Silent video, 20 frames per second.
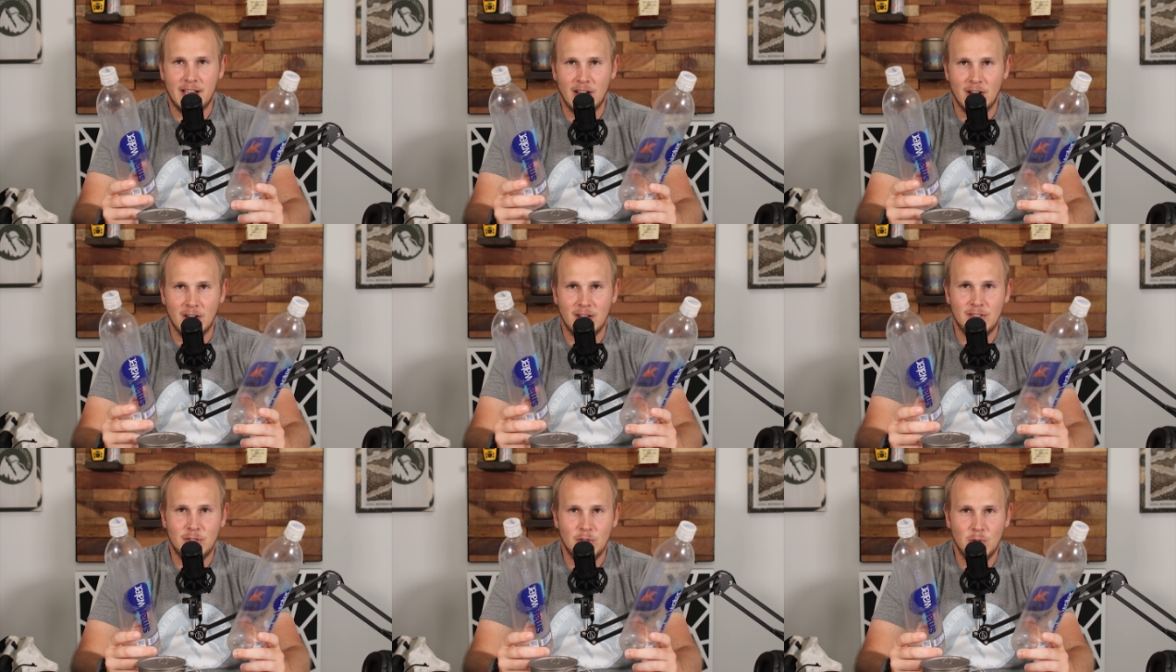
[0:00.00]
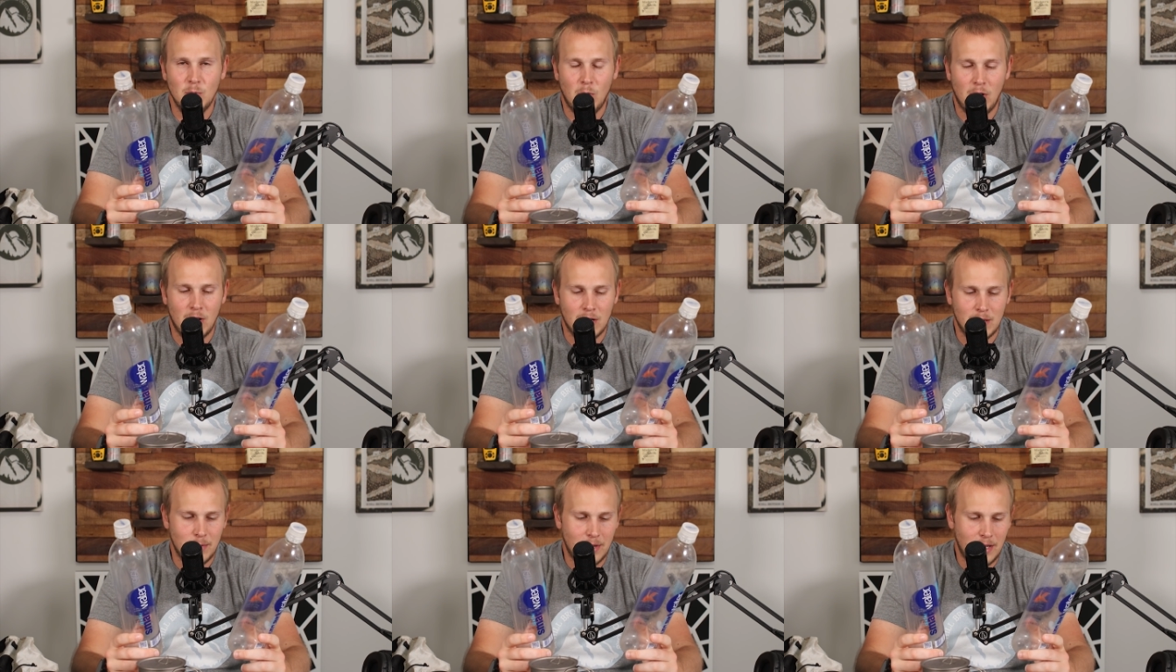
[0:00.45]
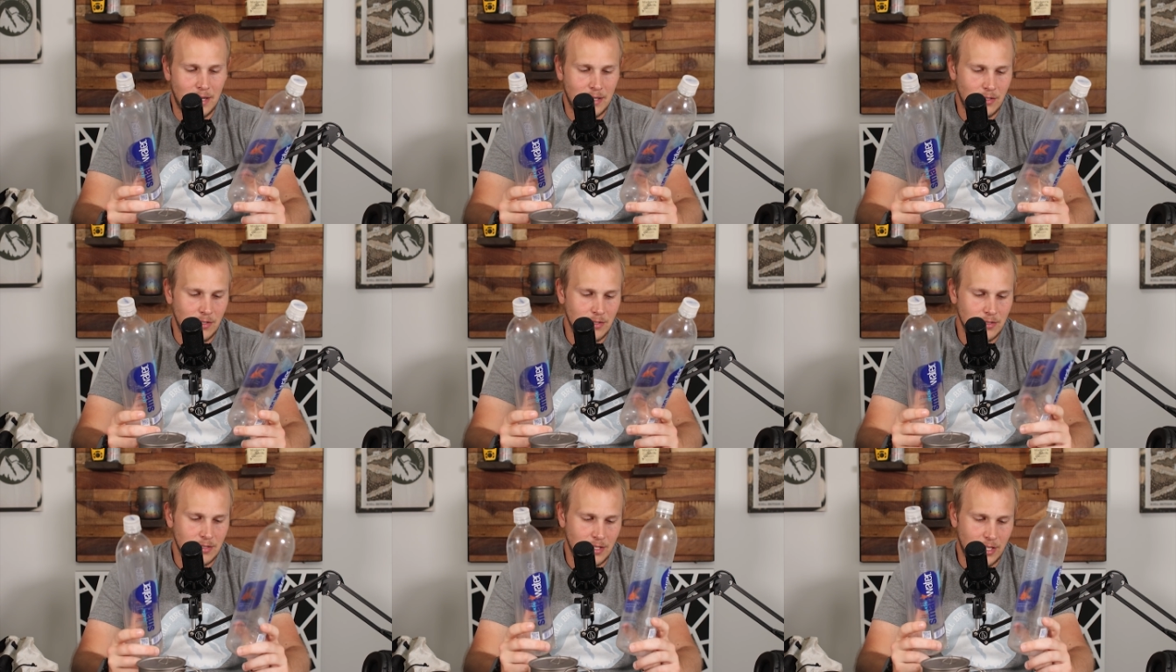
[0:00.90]
I carry 2 water
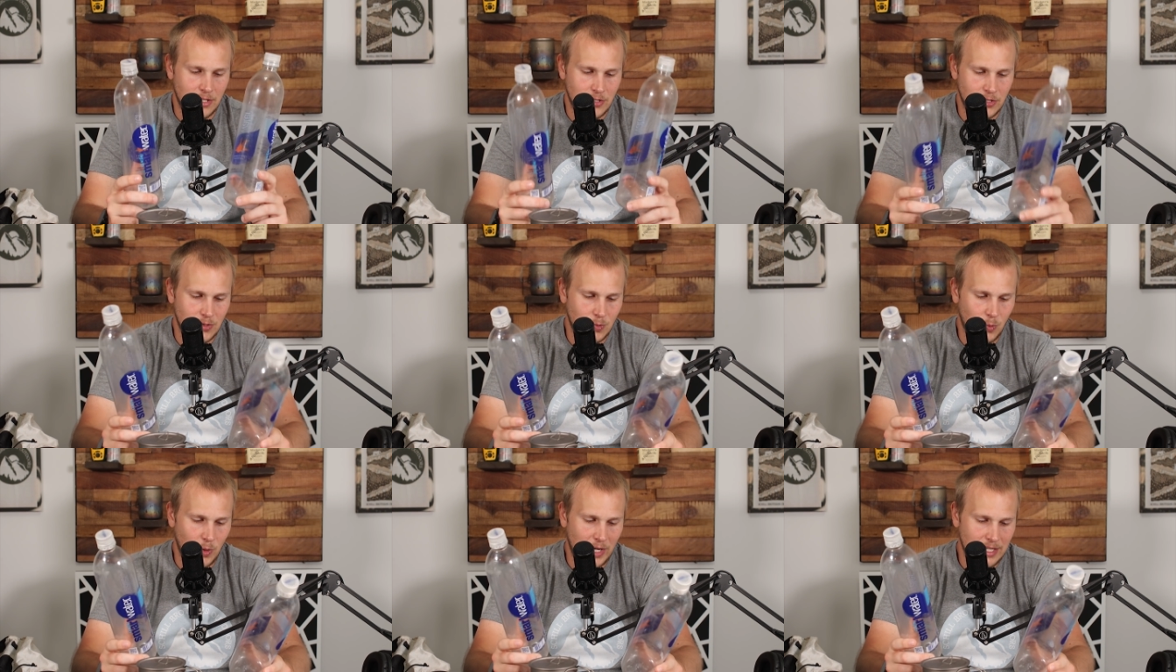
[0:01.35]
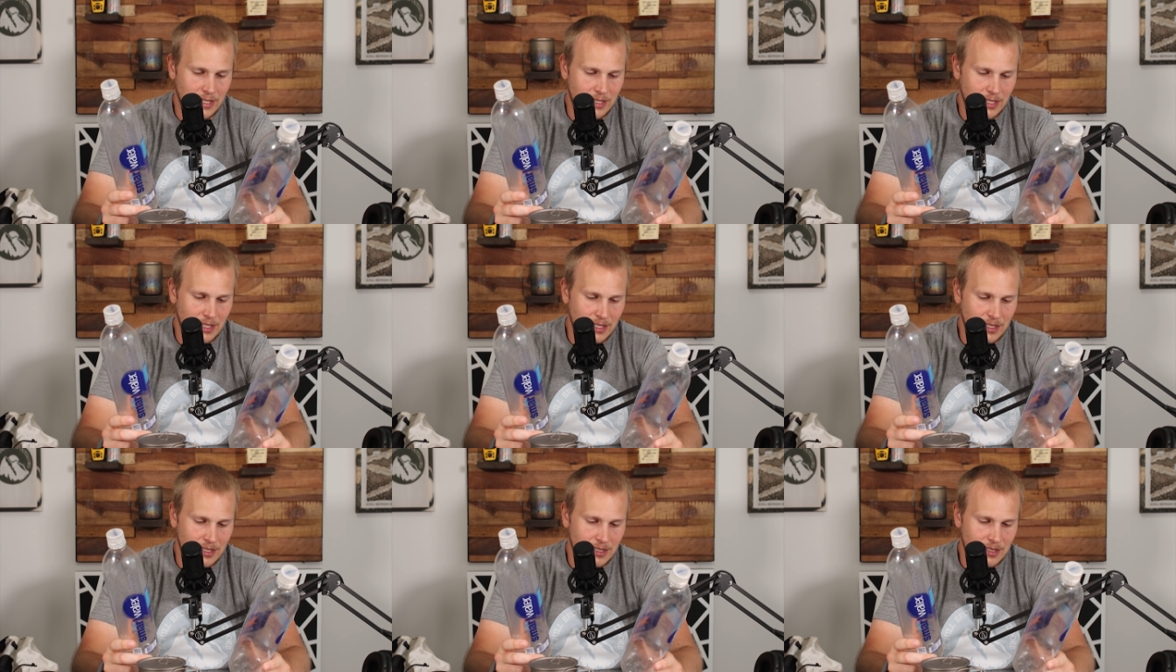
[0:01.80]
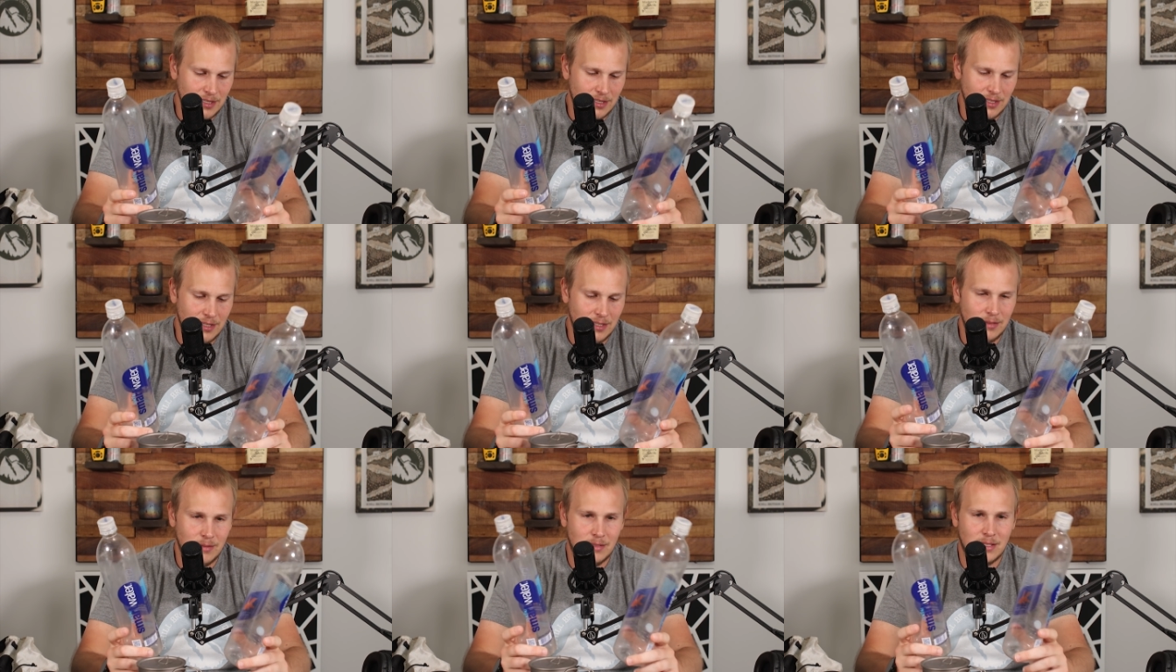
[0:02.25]
bottles. I just weighed these.